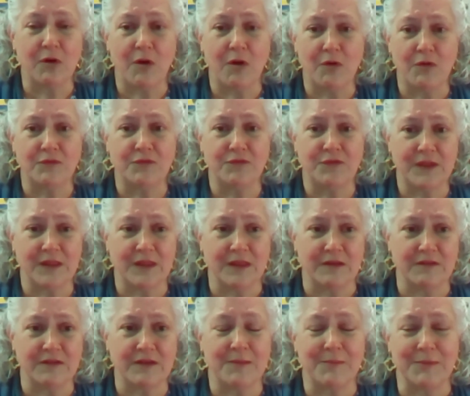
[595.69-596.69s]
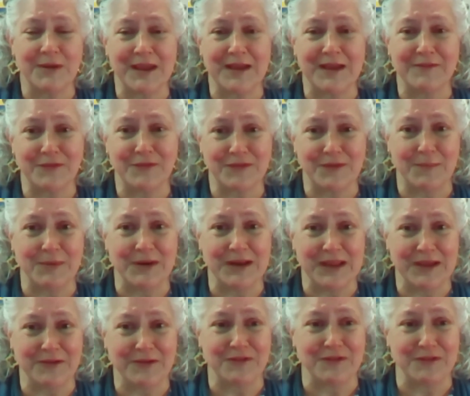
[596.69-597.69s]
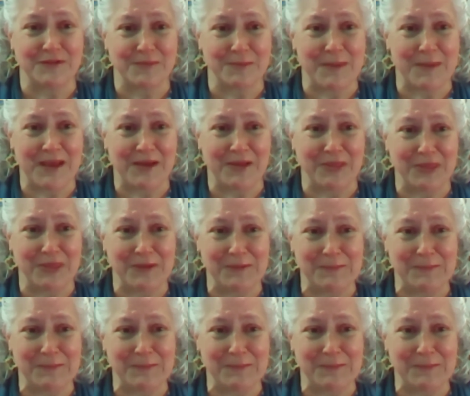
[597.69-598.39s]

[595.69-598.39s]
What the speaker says: own feelings coming out of somebody else's mouth.